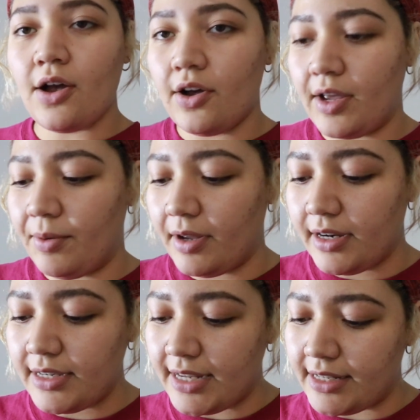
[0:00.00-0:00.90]
Okay, we're
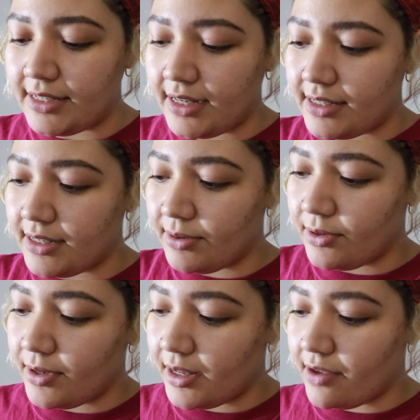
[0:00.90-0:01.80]
gonna taste test it real
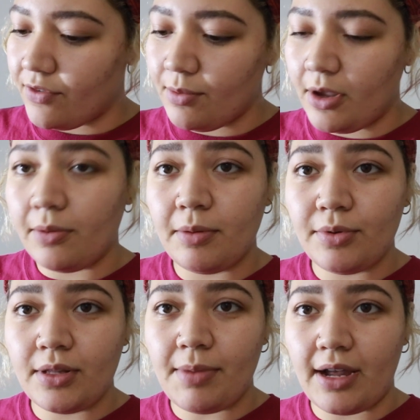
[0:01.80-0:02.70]
quick. If you hear people
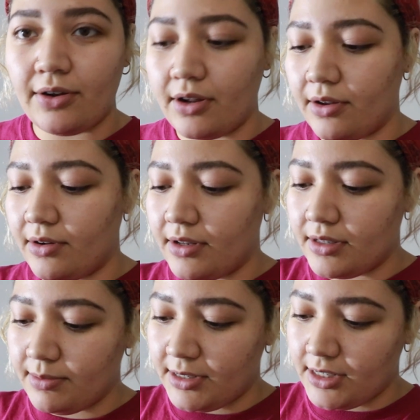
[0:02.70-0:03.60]
in the background,
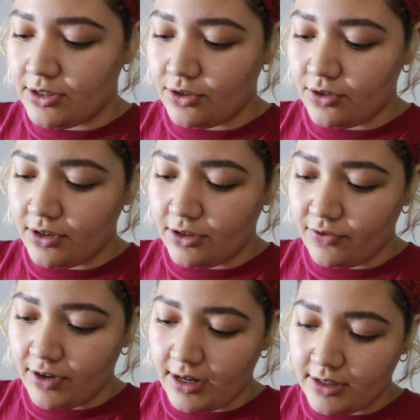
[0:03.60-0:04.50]
it's my sister and her
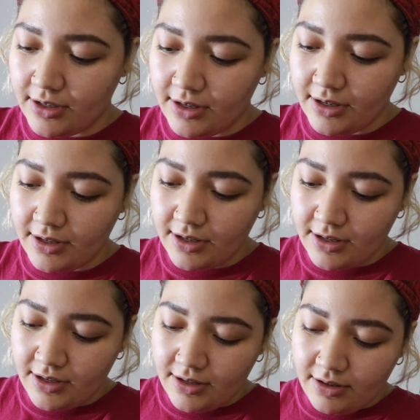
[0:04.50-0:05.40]
friend, sorry.
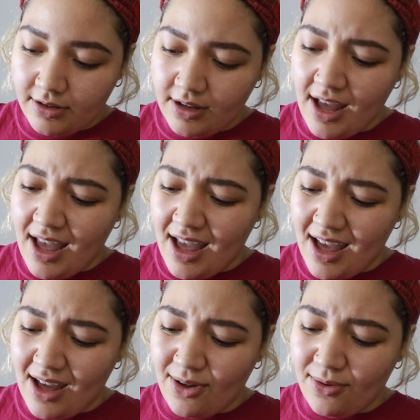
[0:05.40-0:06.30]

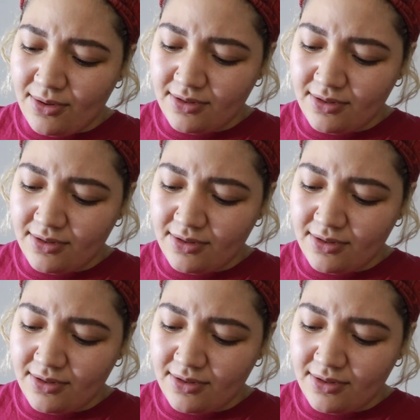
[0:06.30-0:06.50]
Ow.